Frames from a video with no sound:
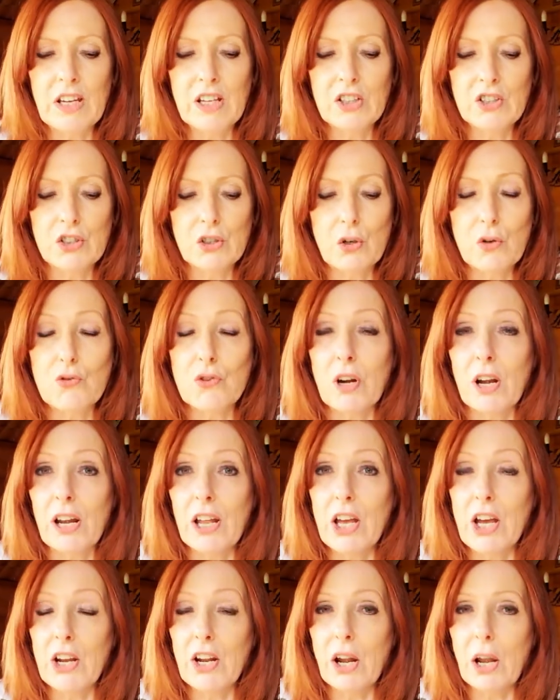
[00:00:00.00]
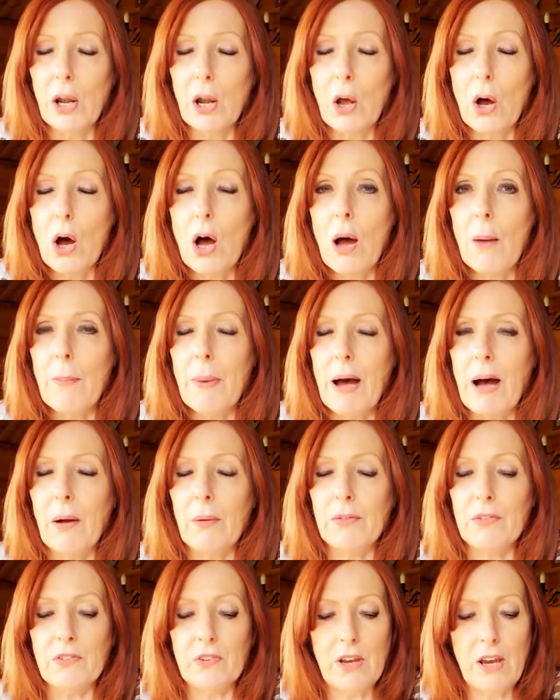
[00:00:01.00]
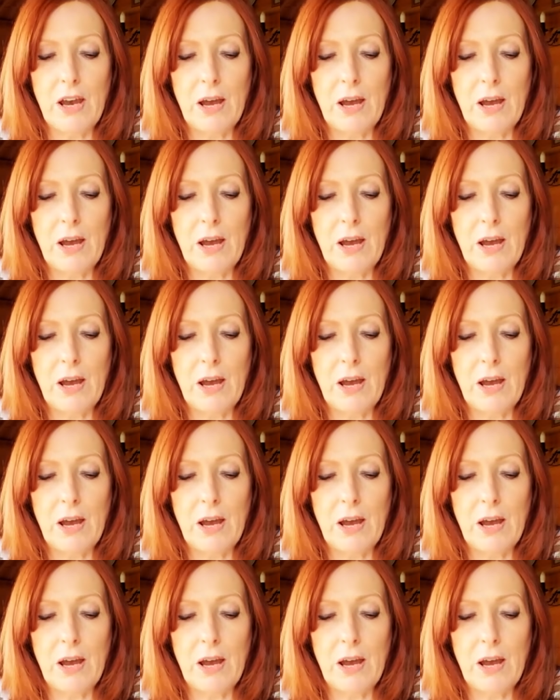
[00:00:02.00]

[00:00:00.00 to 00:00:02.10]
Children learn a lot about